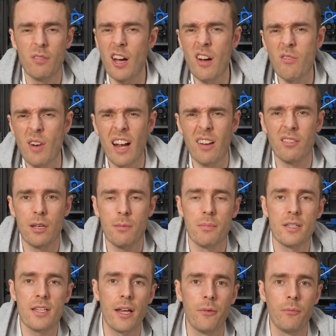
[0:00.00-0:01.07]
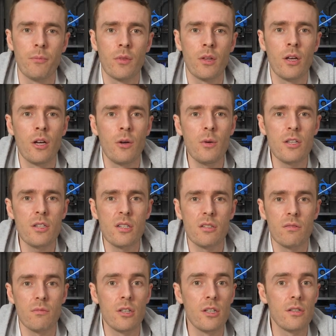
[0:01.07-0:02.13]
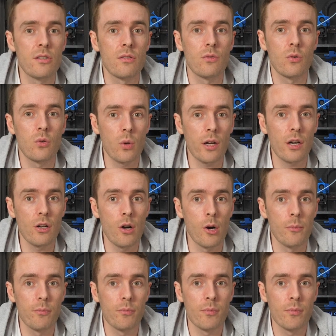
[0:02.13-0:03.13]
around 10%, which is quite a lot.